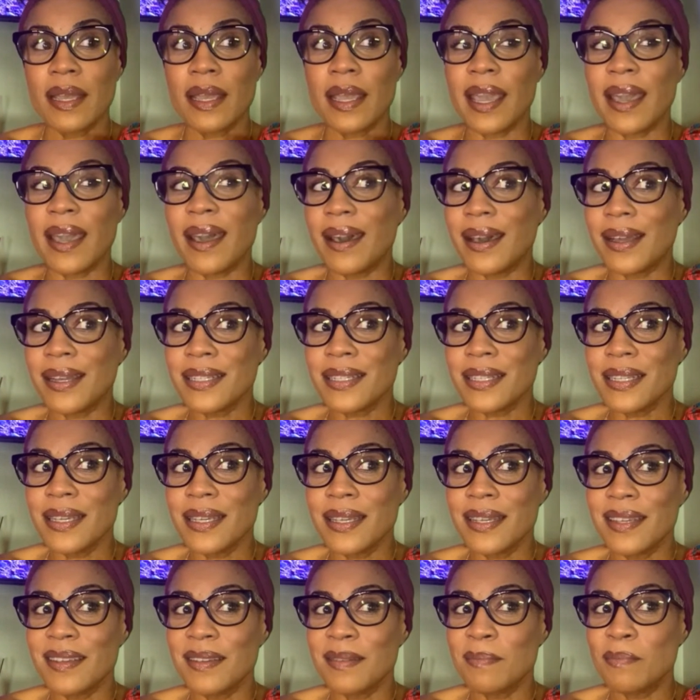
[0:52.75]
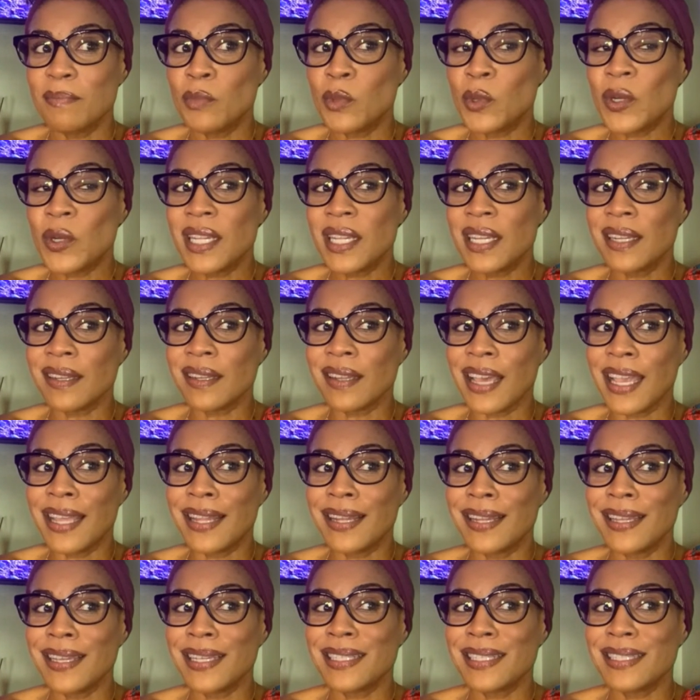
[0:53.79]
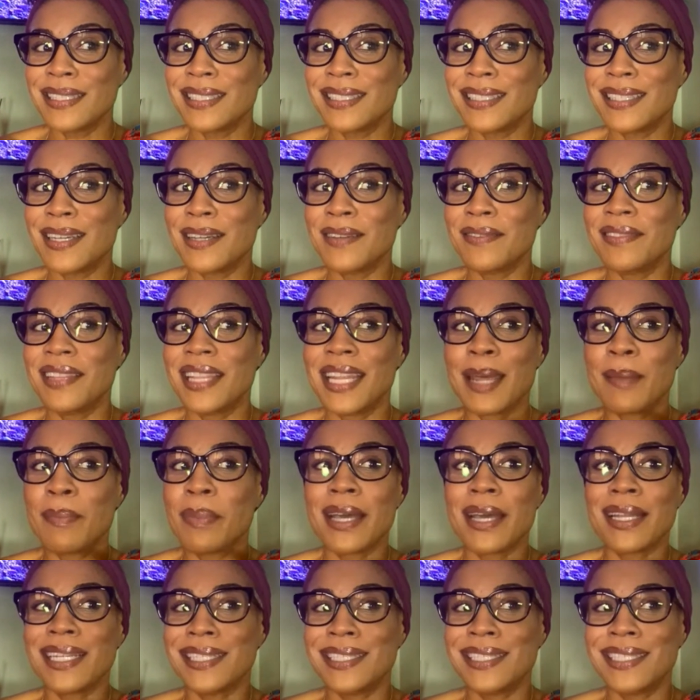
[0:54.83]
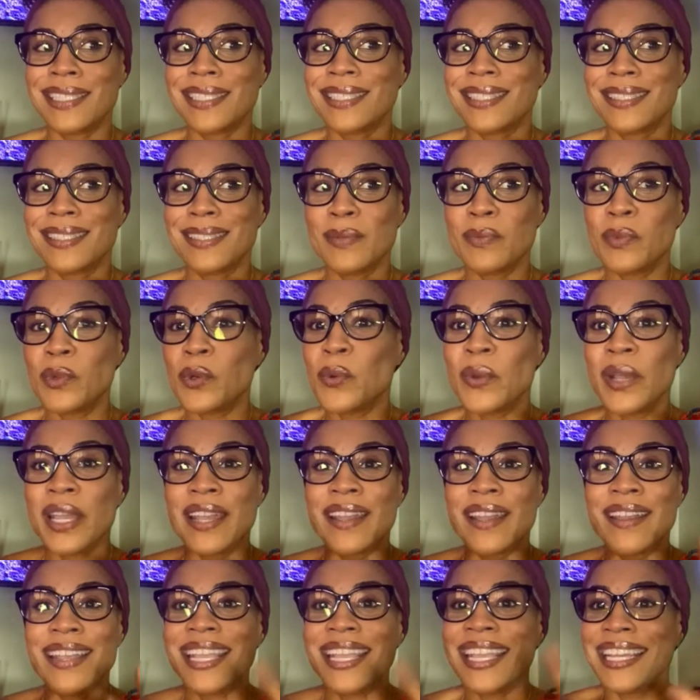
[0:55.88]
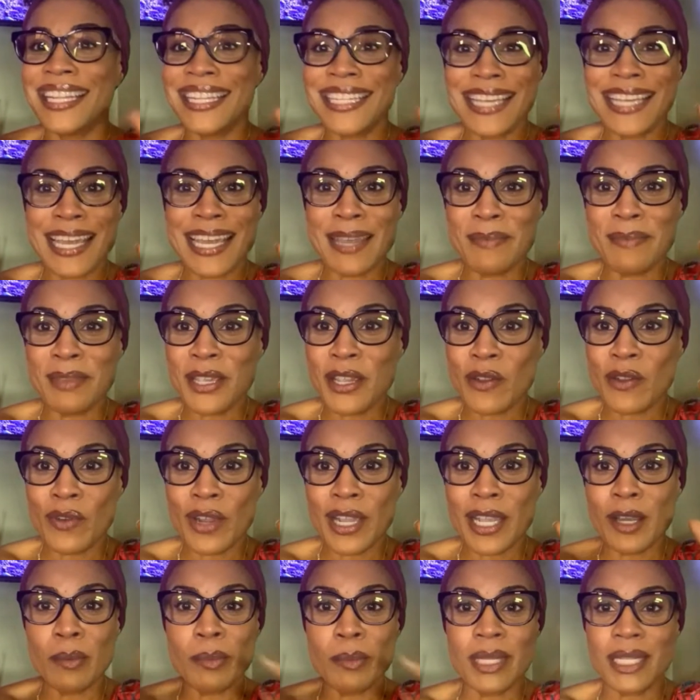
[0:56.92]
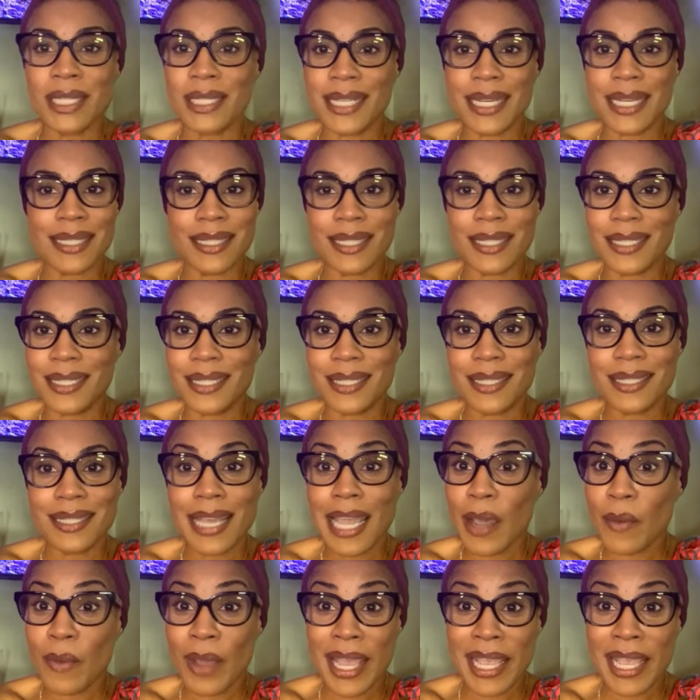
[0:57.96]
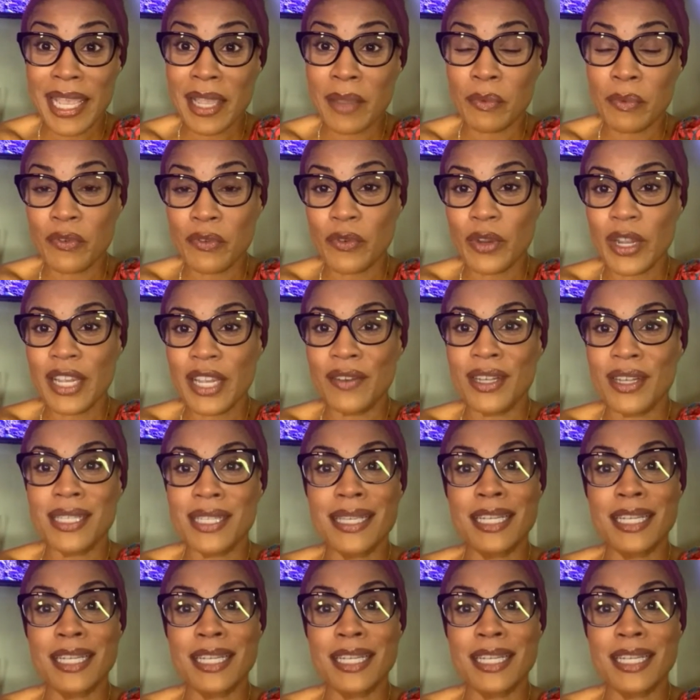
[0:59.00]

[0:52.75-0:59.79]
And honestly, more than likely is stuff that I probably just will wear anytime year round because that's just how I am with fragrance.